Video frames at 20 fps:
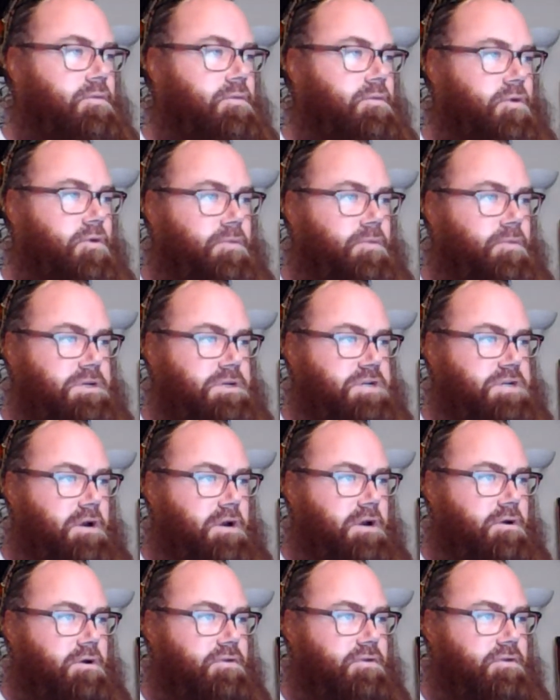After that,
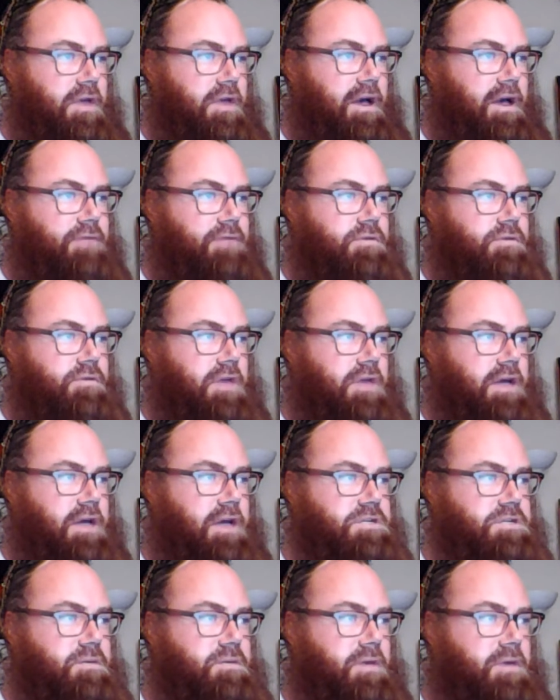she became
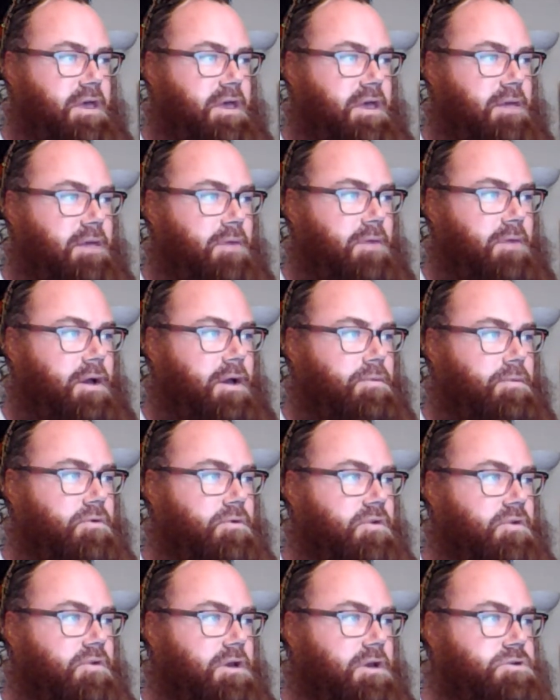hypersexual
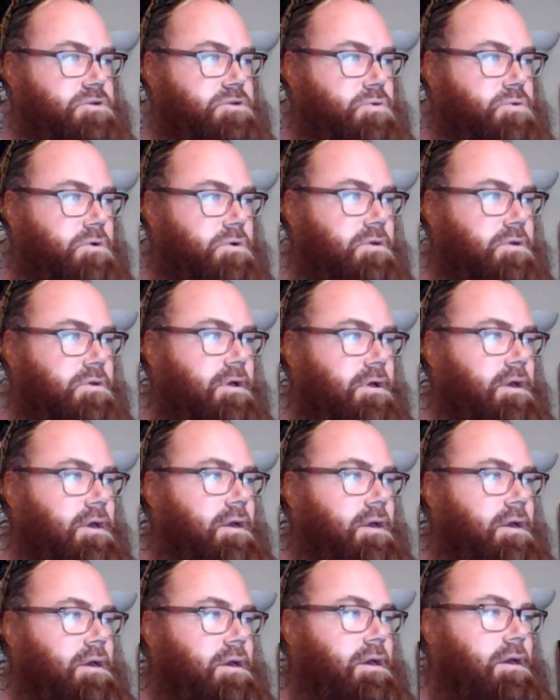and an
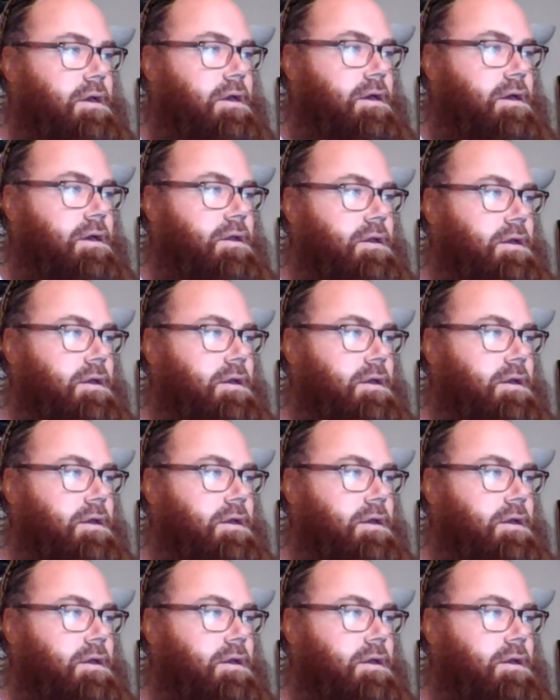addict.